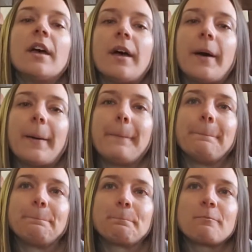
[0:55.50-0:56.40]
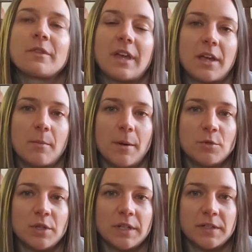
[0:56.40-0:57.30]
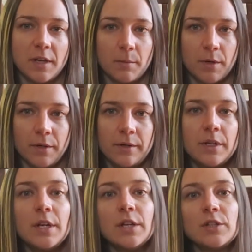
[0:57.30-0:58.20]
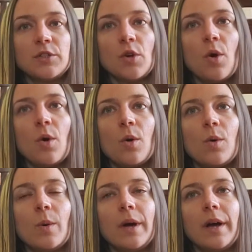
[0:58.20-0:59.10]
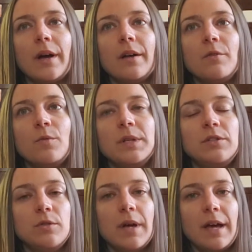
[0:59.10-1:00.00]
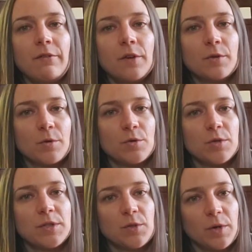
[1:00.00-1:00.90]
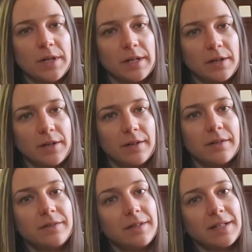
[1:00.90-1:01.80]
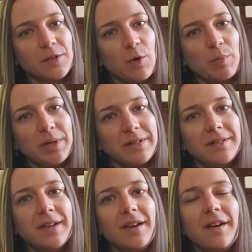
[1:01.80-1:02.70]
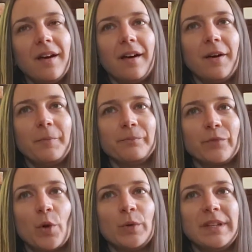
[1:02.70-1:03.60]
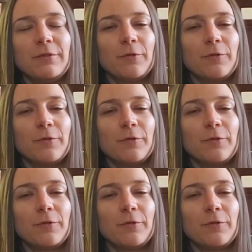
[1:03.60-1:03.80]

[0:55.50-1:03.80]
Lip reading: that come up during the summer. So we do have a grocery store here that's open only